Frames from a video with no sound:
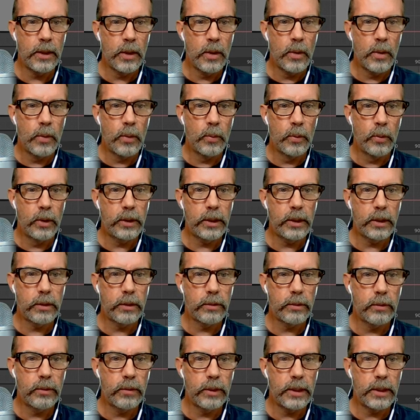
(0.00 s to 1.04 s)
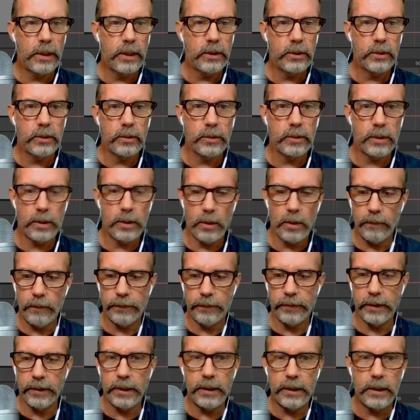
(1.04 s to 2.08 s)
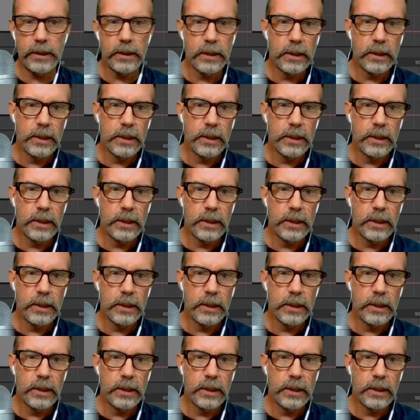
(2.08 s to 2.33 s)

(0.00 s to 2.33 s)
working through the issues. And hopefully